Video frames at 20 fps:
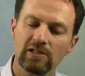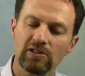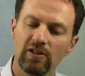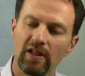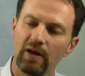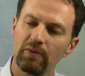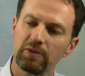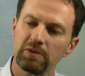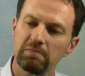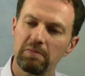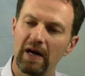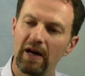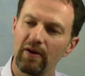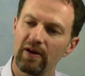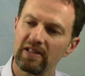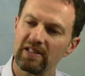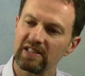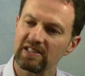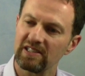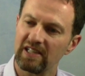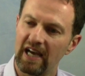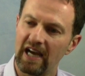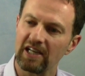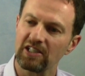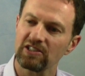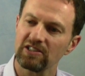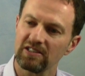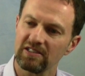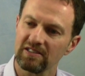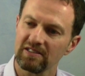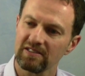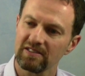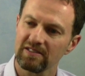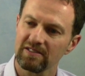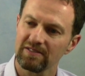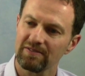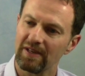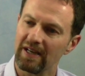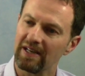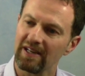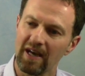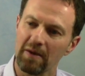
So that was bioethics in action, right?